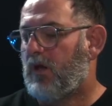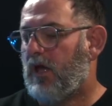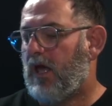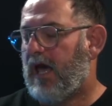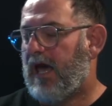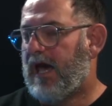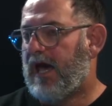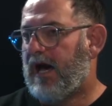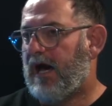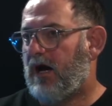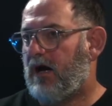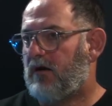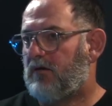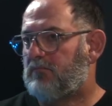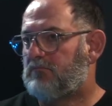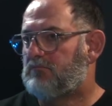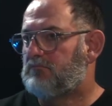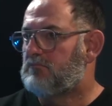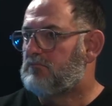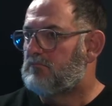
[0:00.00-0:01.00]
our
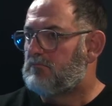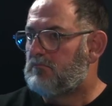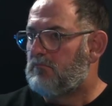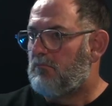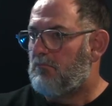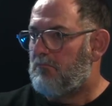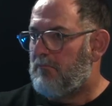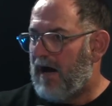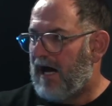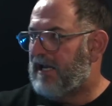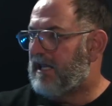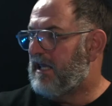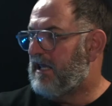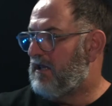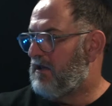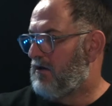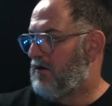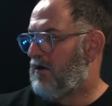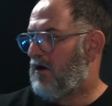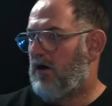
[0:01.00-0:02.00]
money
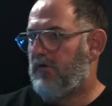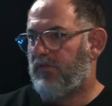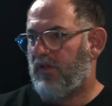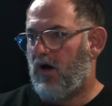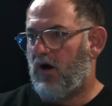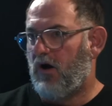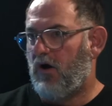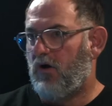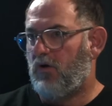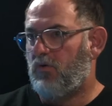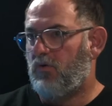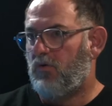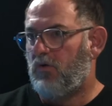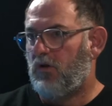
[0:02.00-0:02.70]
on the whole.